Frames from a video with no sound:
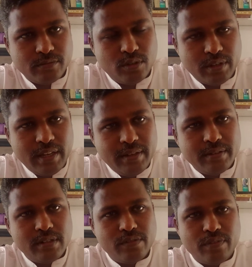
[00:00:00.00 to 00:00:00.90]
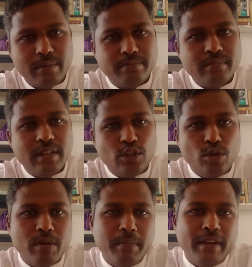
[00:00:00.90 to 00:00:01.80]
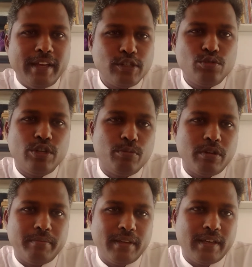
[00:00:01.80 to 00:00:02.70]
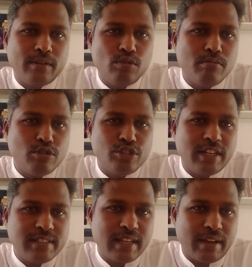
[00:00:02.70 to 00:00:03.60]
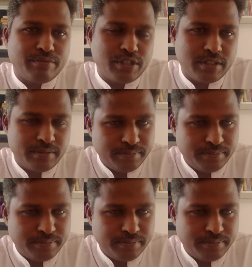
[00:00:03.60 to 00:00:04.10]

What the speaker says: Okay, from human being to human being, homogeneous graft.